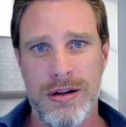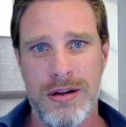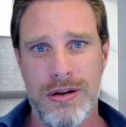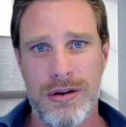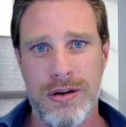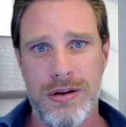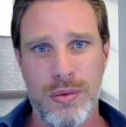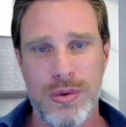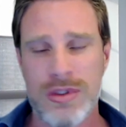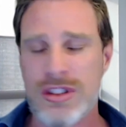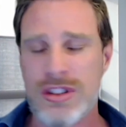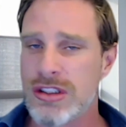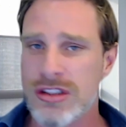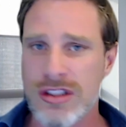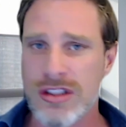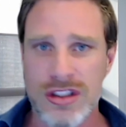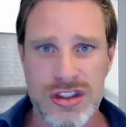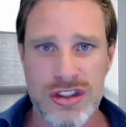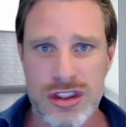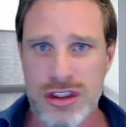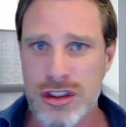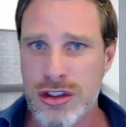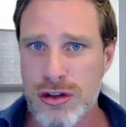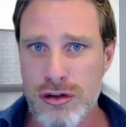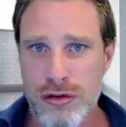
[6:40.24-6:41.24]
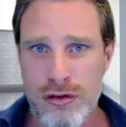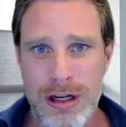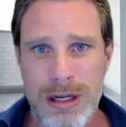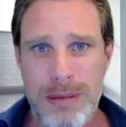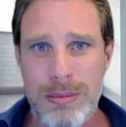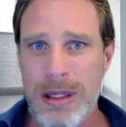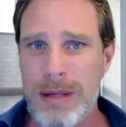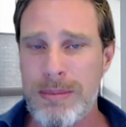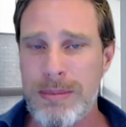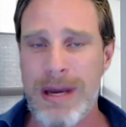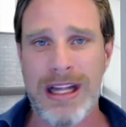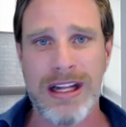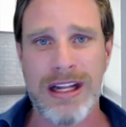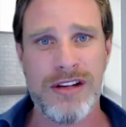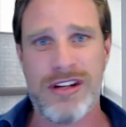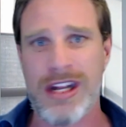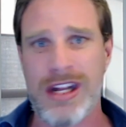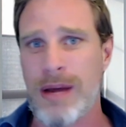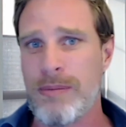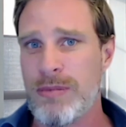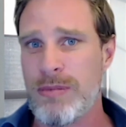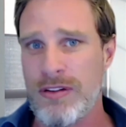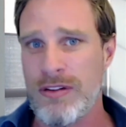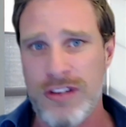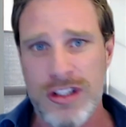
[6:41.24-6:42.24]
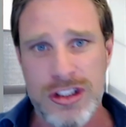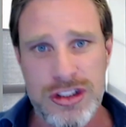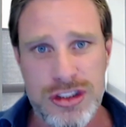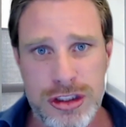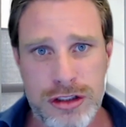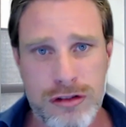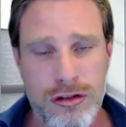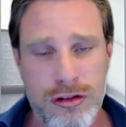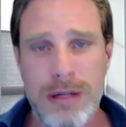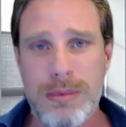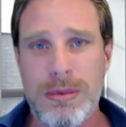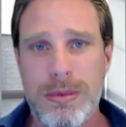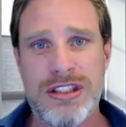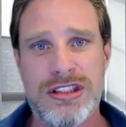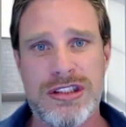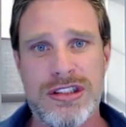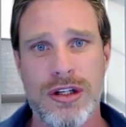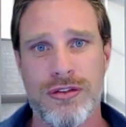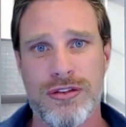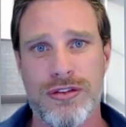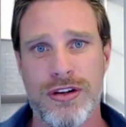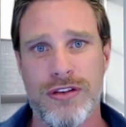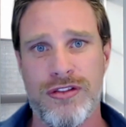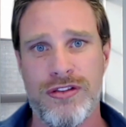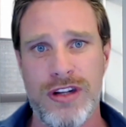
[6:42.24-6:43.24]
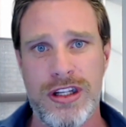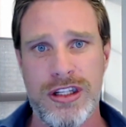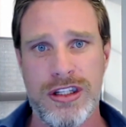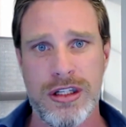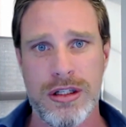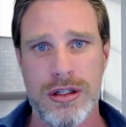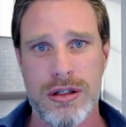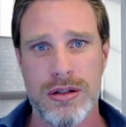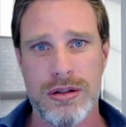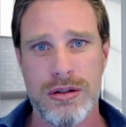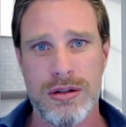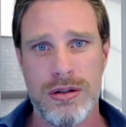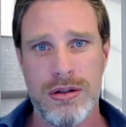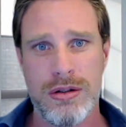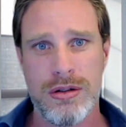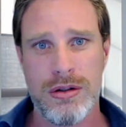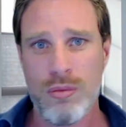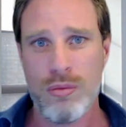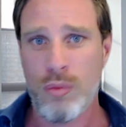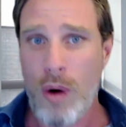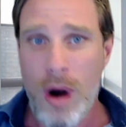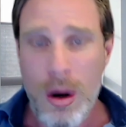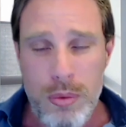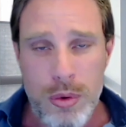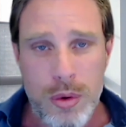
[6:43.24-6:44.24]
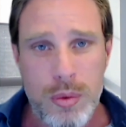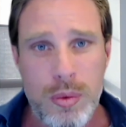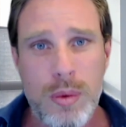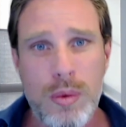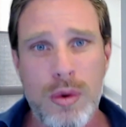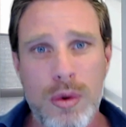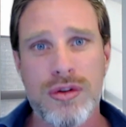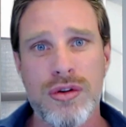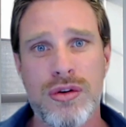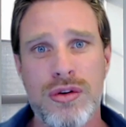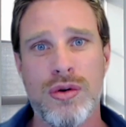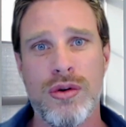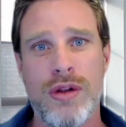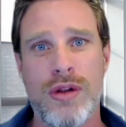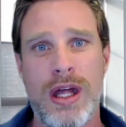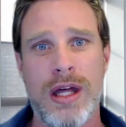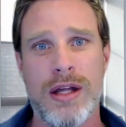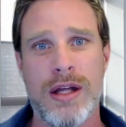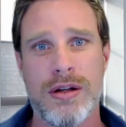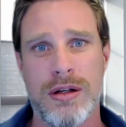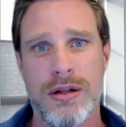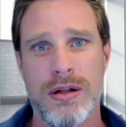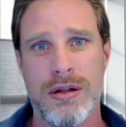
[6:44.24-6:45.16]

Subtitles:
which is extremely maladaptive, extremely self-defeating. Why would we want to do that?